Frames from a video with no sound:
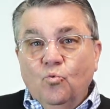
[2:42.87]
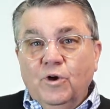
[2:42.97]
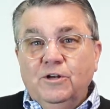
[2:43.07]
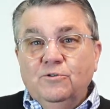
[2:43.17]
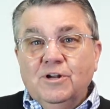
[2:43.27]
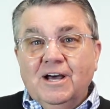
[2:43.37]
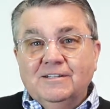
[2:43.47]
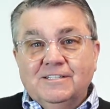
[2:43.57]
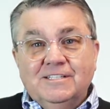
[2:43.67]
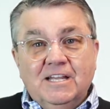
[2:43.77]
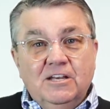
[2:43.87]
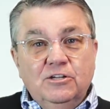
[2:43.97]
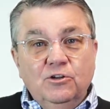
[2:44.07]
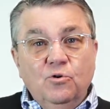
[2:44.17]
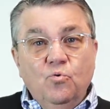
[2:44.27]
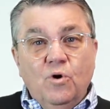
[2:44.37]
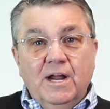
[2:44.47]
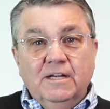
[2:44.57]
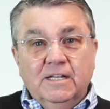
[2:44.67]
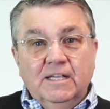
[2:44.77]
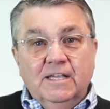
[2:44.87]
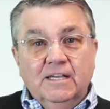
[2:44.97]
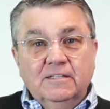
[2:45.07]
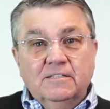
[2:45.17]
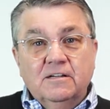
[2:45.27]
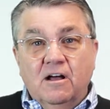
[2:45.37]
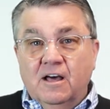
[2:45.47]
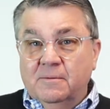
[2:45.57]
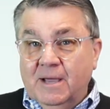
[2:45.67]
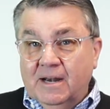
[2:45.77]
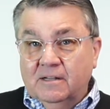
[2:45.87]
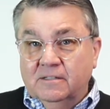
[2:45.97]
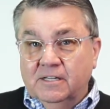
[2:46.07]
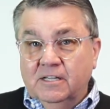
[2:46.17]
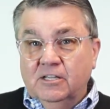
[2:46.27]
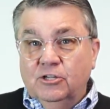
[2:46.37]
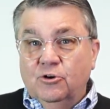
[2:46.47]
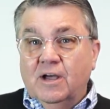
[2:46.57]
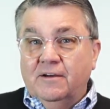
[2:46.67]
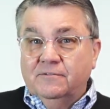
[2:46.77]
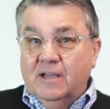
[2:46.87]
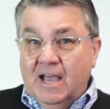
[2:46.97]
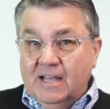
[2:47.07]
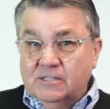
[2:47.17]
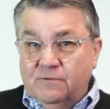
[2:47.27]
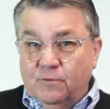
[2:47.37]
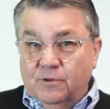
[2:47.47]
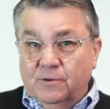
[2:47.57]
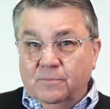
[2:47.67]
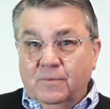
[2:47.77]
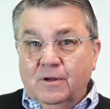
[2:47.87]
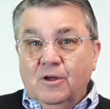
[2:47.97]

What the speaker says: We do not send you whitening kits automatically. You have to ask for them.